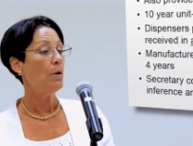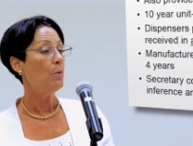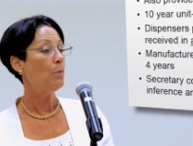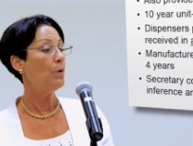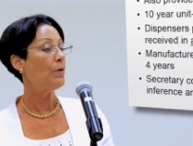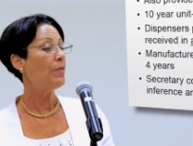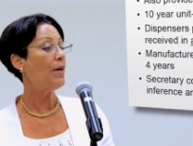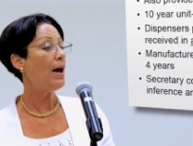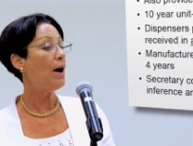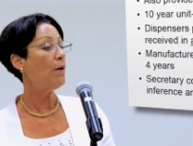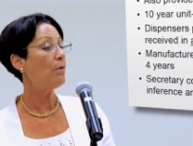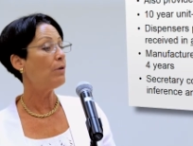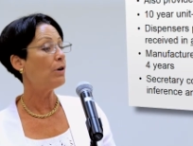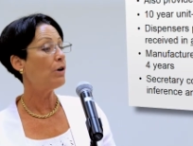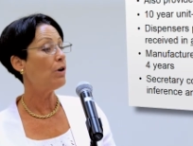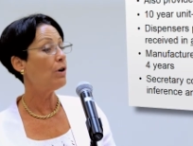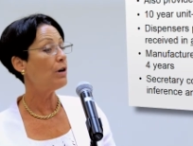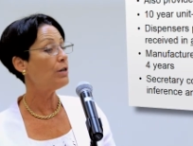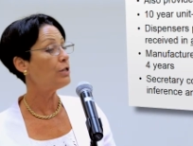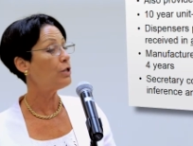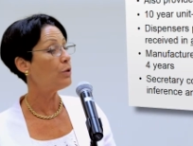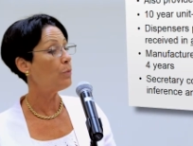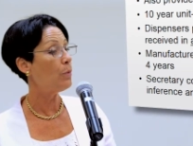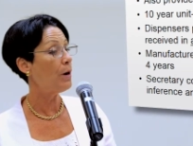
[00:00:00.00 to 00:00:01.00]
Without
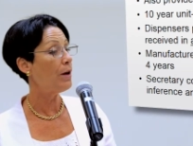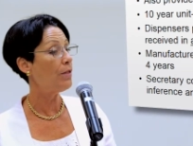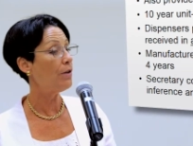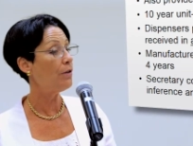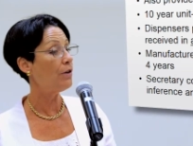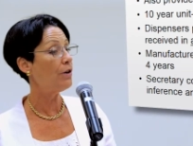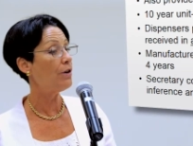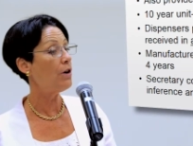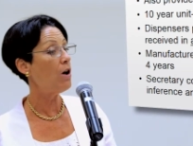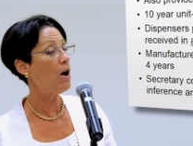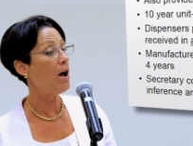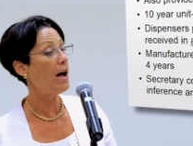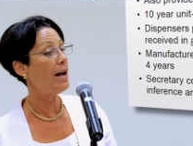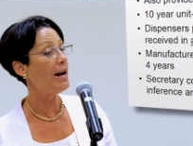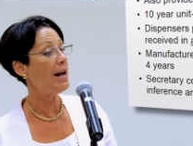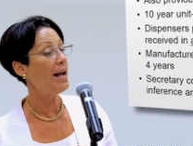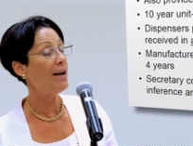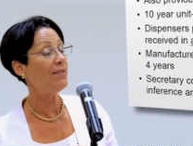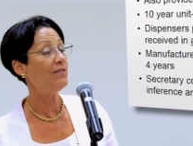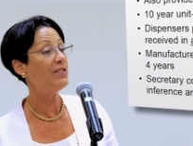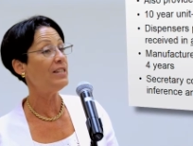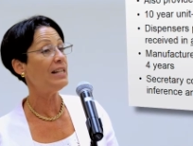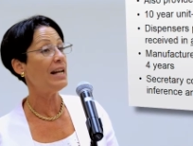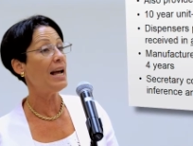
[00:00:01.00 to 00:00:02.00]
regard to whether or not
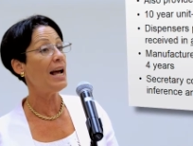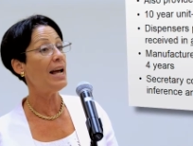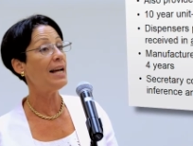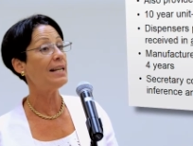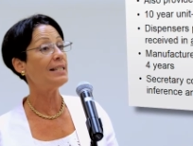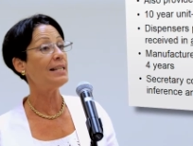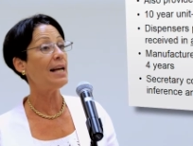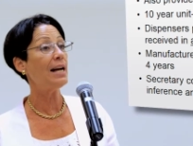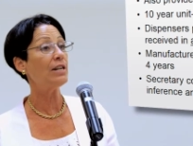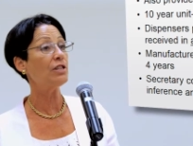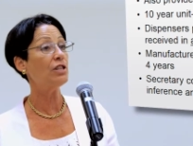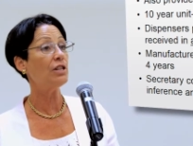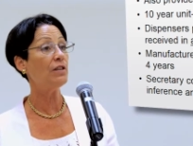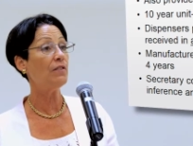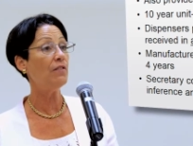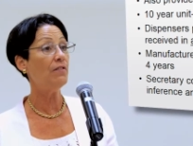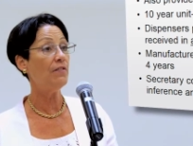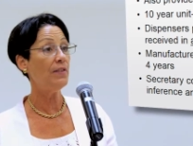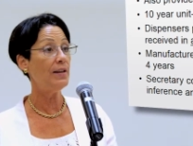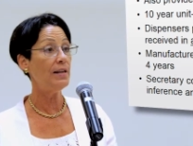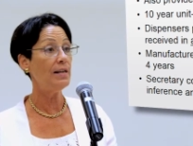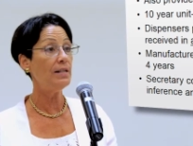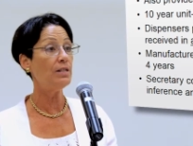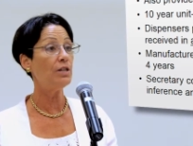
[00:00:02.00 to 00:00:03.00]
FDA has actually
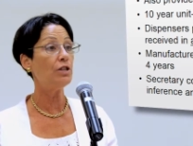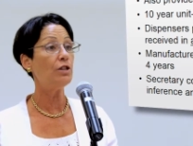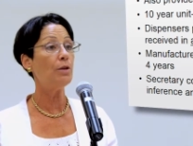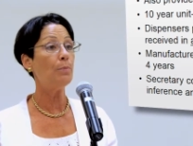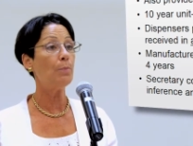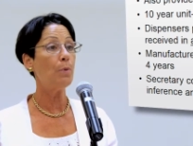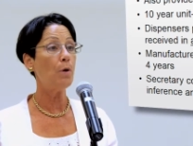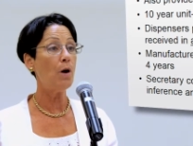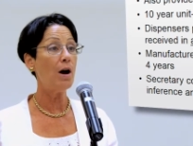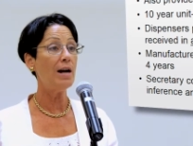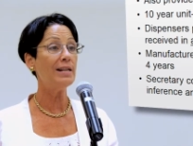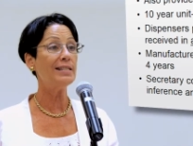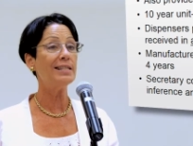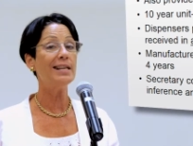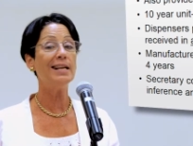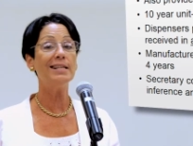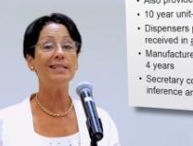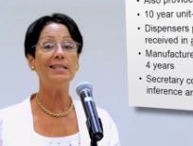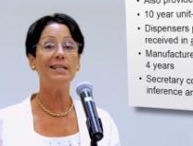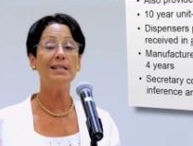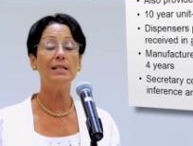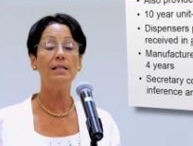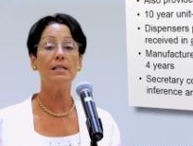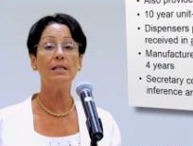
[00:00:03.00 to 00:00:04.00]
finished the
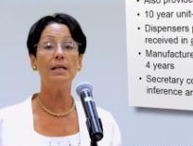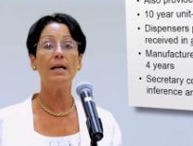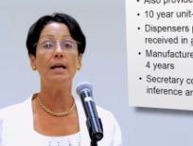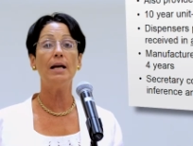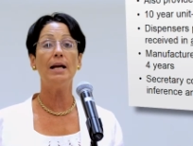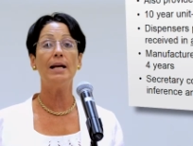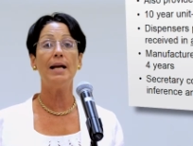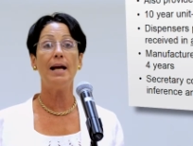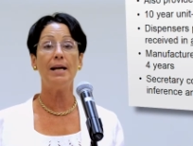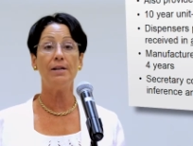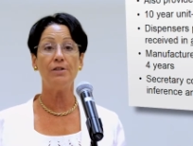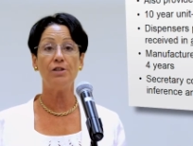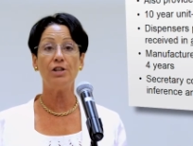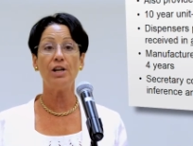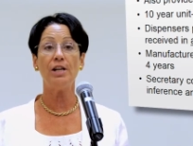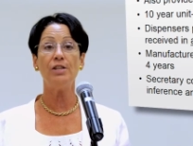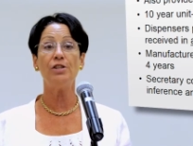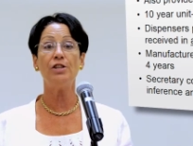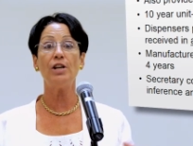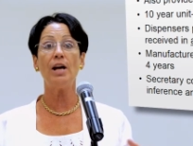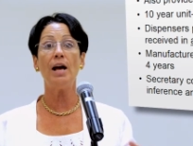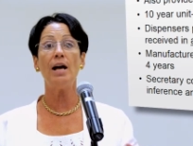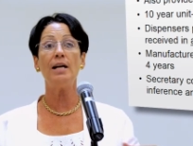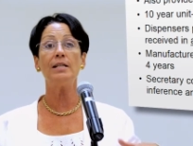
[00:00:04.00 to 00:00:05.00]
processes at
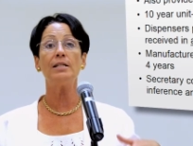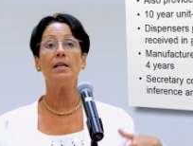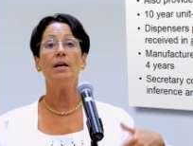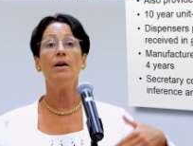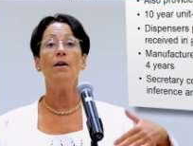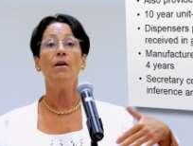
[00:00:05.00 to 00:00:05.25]
HHS